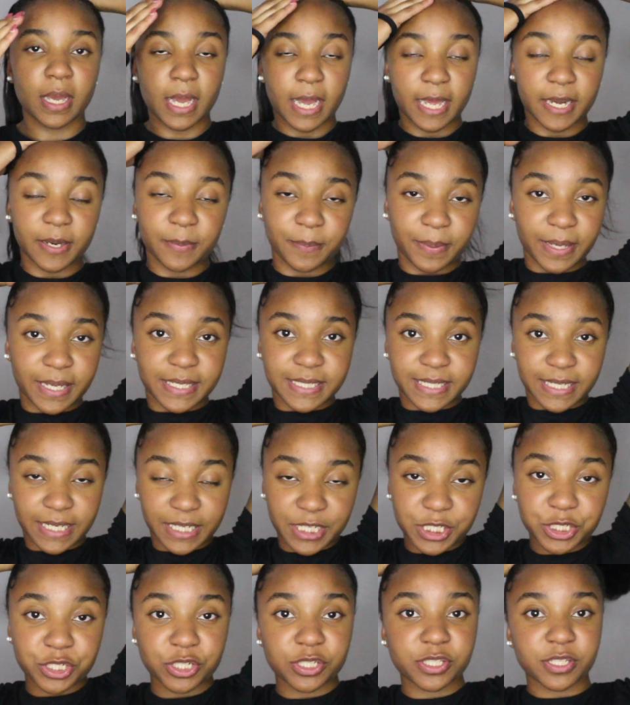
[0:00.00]
And I'm
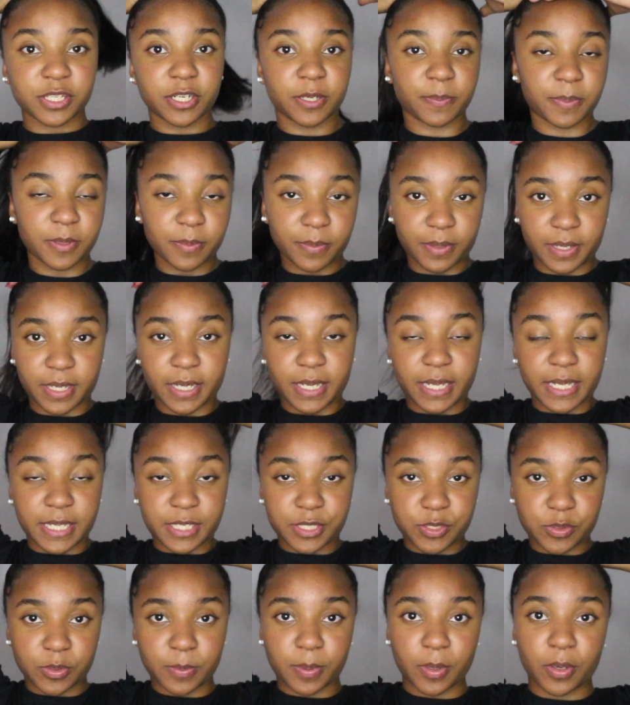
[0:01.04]
basically just going to put my hair
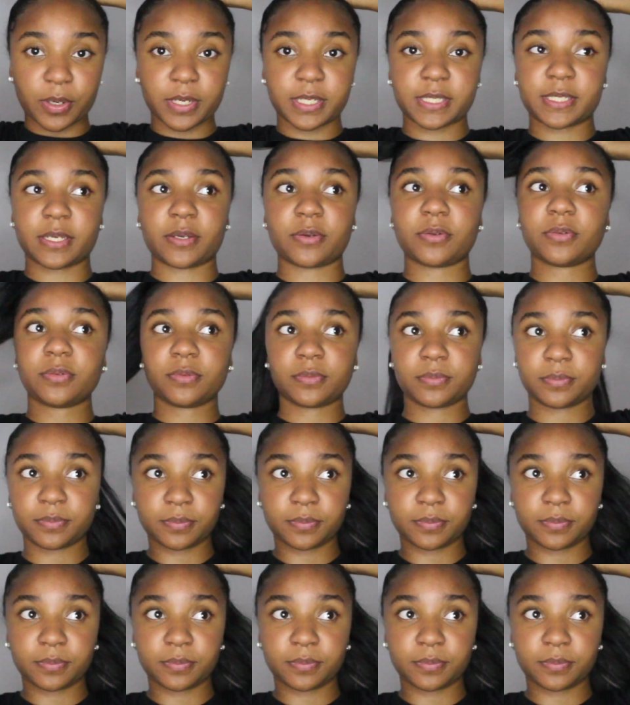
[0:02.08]
into a ponytail.